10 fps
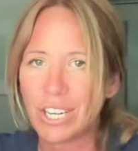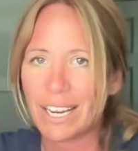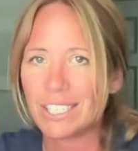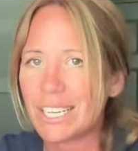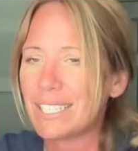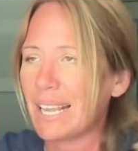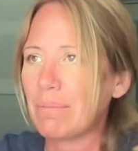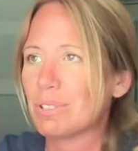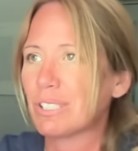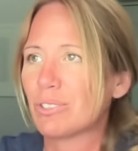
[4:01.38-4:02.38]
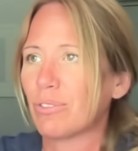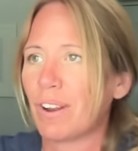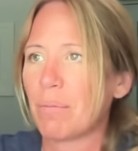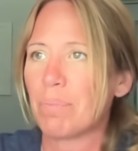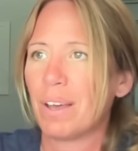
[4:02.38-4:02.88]
She seems sort of
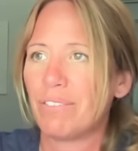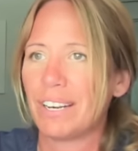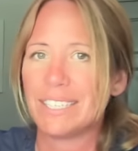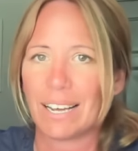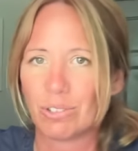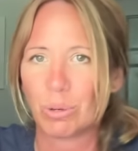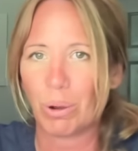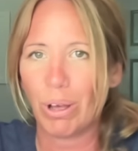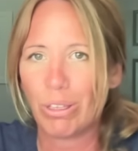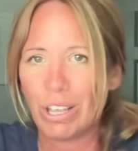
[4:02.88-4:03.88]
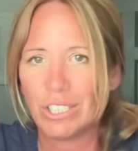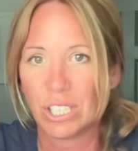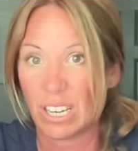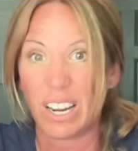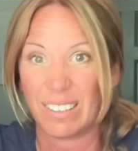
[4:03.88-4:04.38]
like perfectly down to earth,
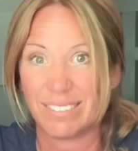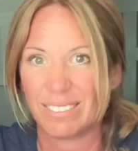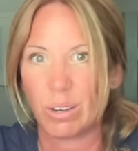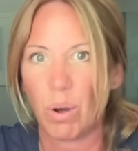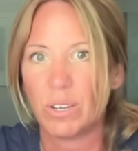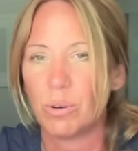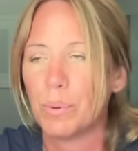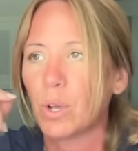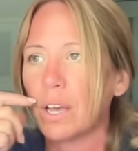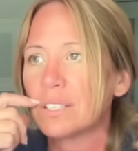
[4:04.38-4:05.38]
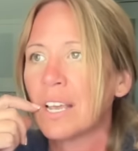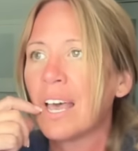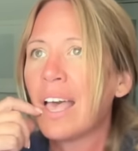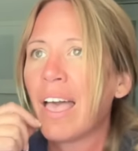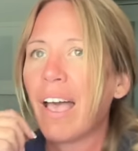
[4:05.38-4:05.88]
just like quite normal girls.
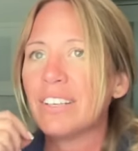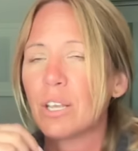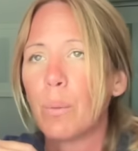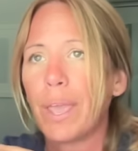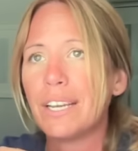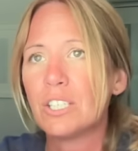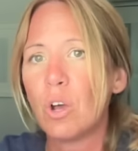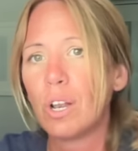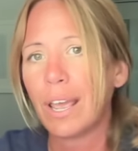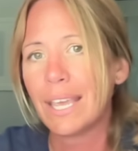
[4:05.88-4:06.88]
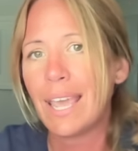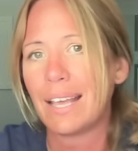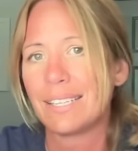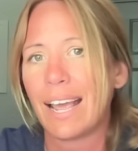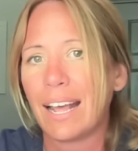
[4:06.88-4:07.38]
And so it's not like he
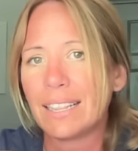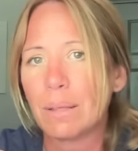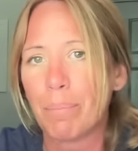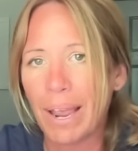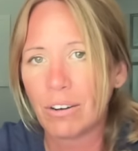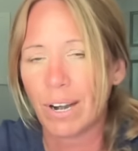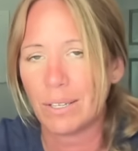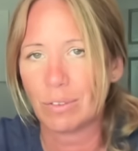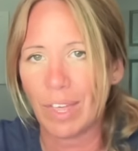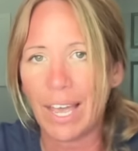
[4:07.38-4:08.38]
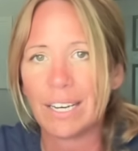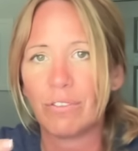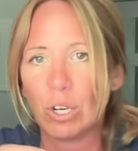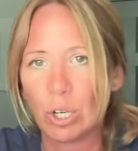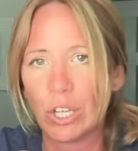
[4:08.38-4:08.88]
hasn't had the background of that. And
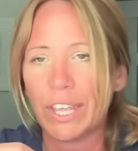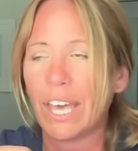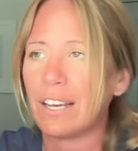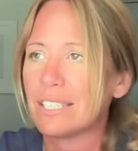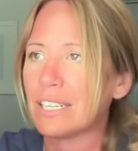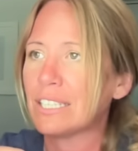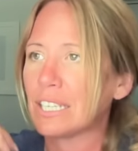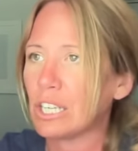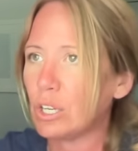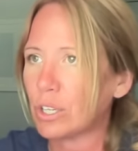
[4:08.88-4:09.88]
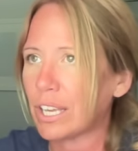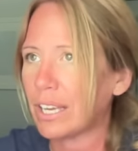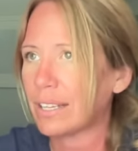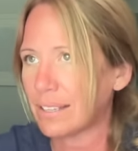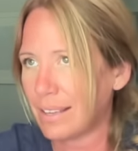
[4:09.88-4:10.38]
if you look at the cousins and you look
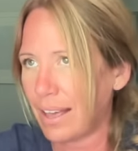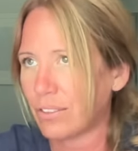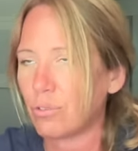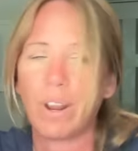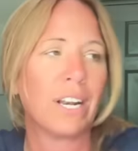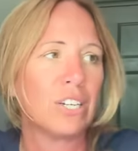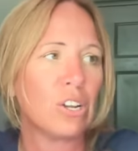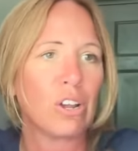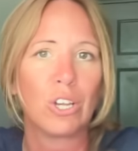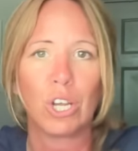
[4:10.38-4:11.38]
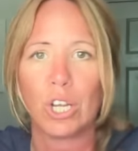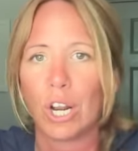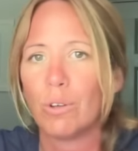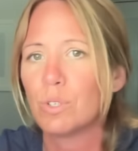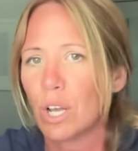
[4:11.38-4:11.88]
at Catherine and you
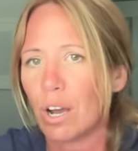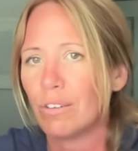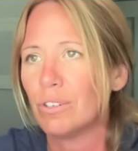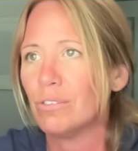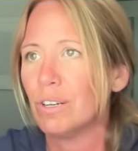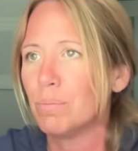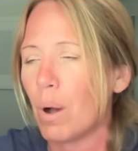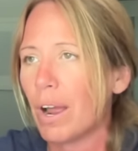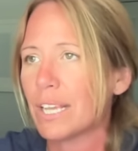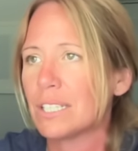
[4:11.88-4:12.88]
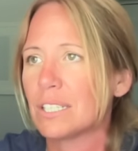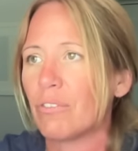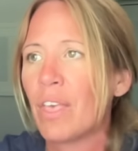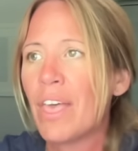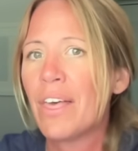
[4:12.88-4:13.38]
know Zara and Mike and
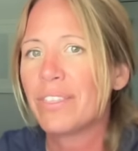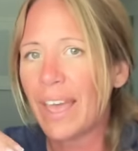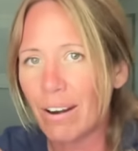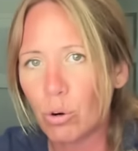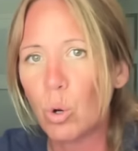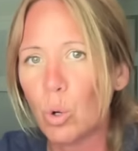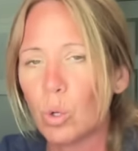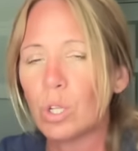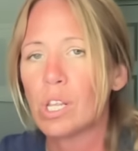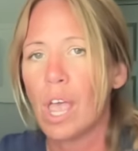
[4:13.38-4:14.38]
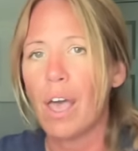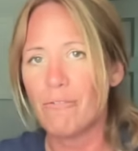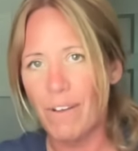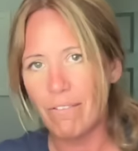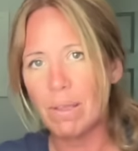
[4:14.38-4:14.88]
stuff, they're all
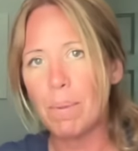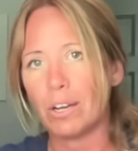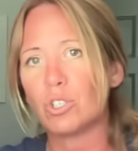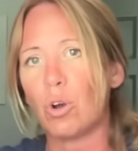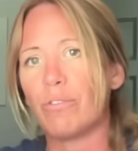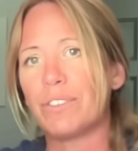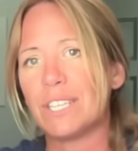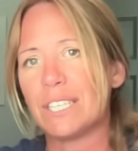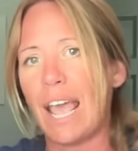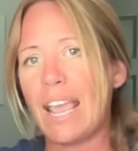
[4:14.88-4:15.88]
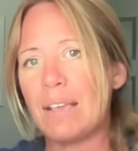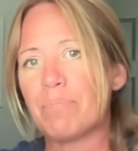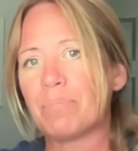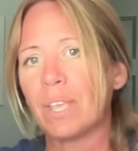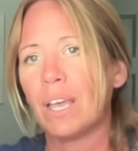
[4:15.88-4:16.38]
very much of the same